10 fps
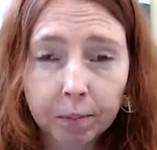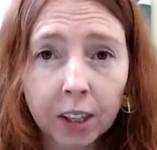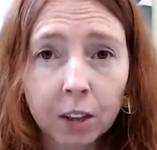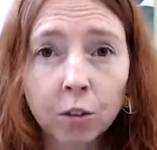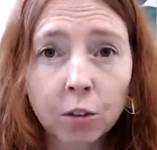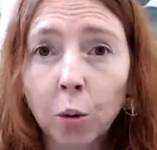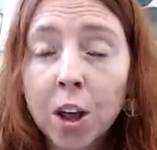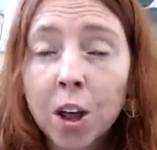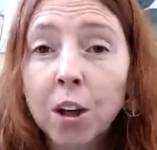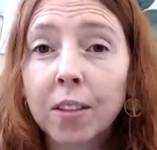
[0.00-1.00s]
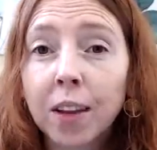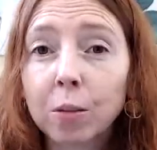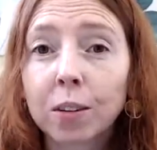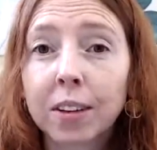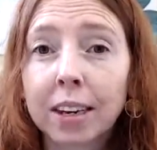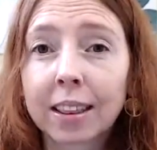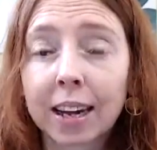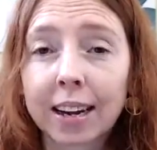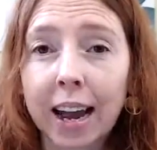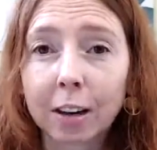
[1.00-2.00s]
So then we'll take that
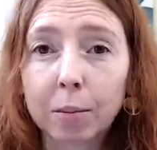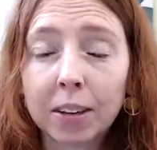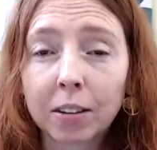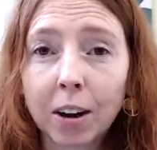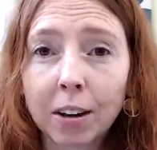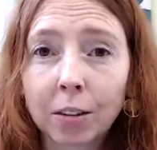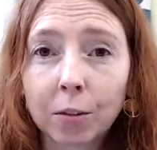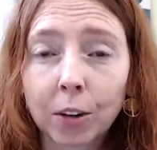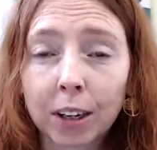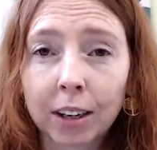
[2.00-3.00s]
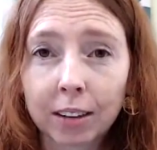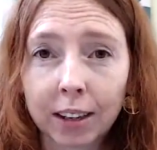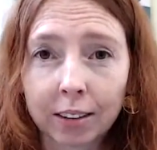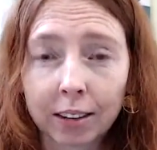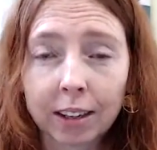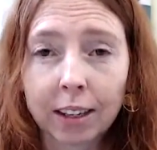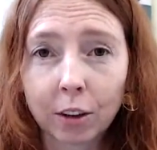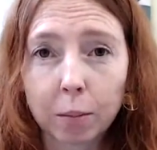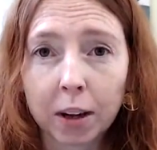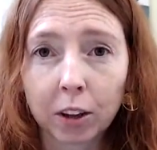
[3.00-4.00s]
anatomy talk that's in
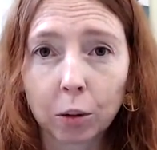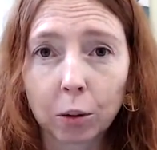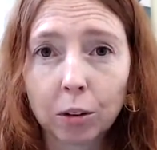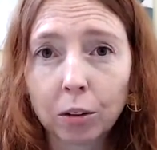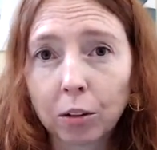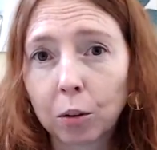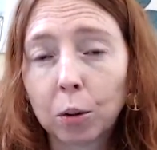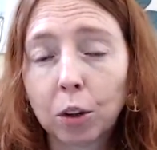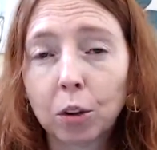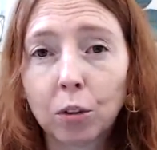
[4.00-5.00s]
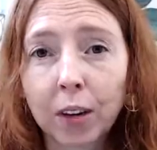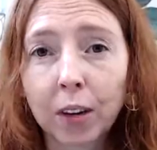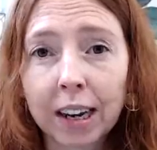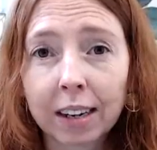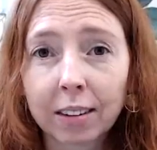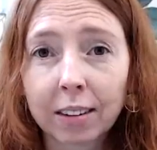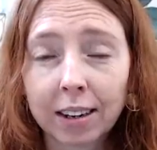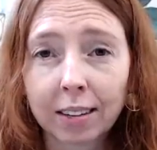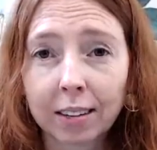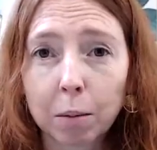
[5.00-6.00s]
each module. So we'll use feet and legs as an
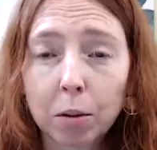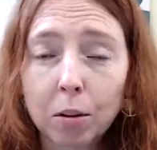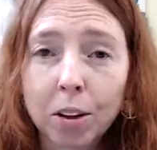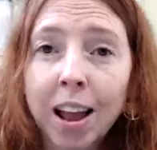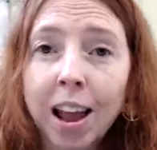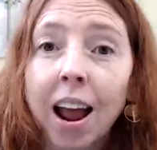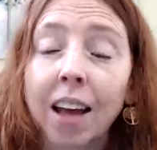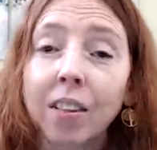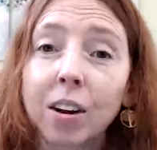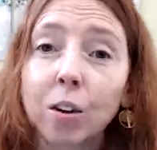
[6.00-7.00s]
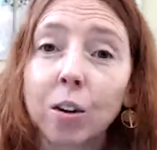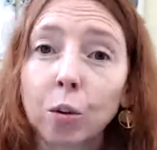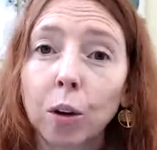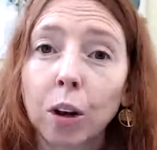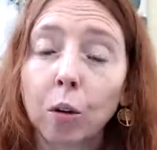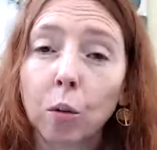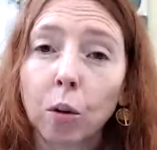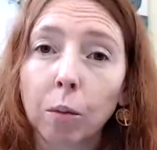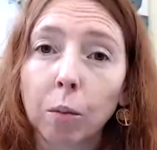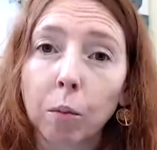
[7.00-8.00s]
example. And then you'll do a
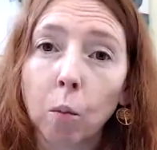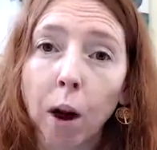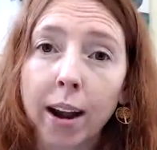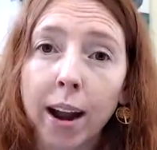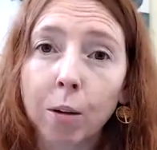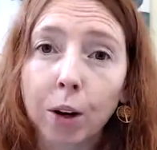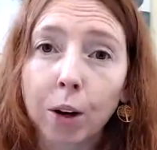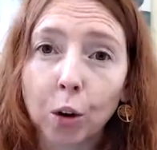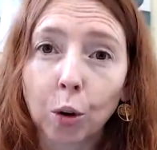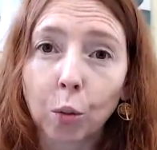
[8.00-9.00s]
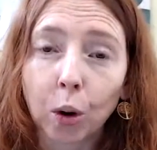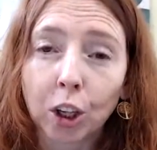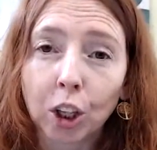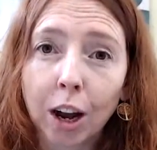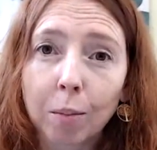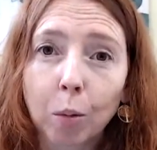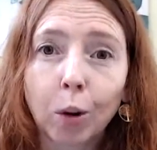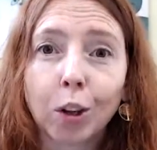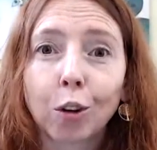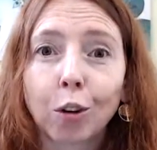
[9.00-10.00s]
1-hour yoga workshop
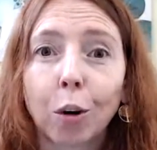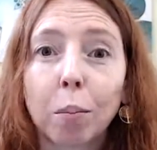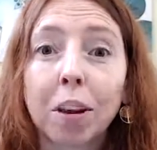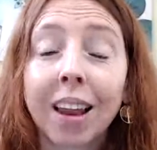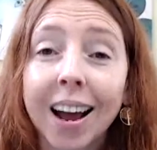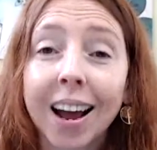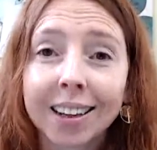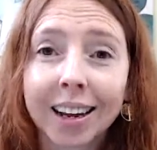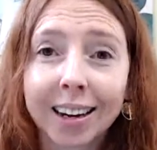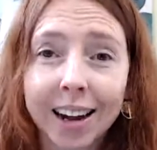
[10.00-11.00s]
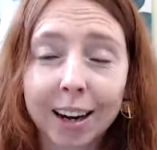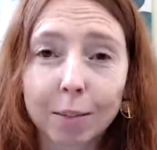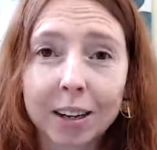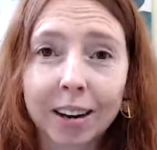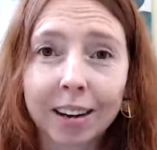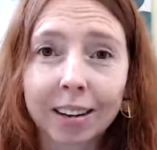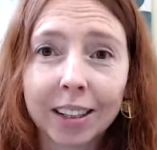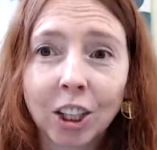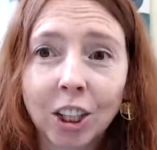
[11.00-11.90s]
where you'll apply that anatomy knowledge